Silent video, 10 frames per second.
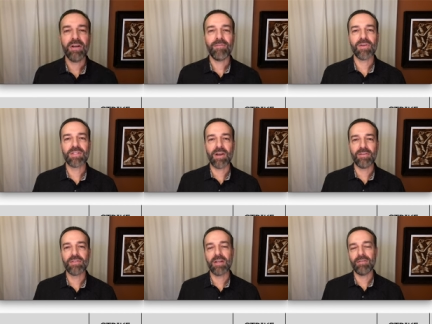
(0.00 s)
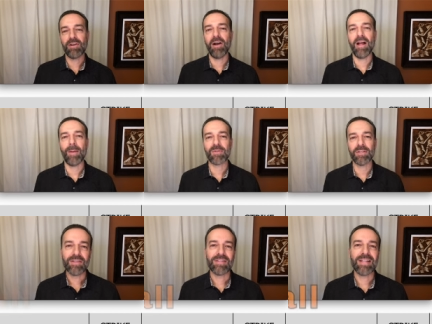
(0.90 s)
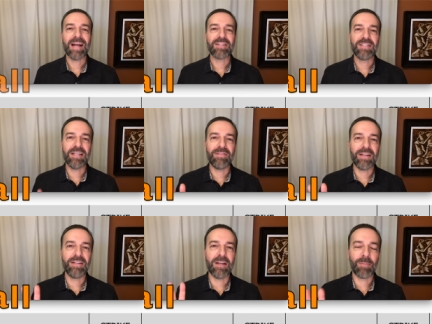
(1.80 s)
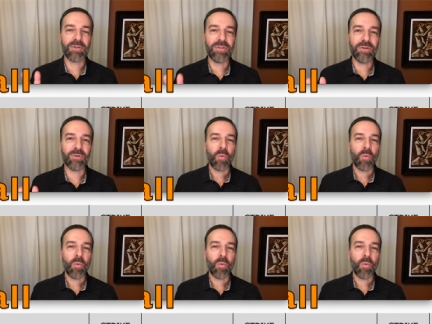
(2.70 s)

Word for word: for selling this cover call option. So that's dividend number two.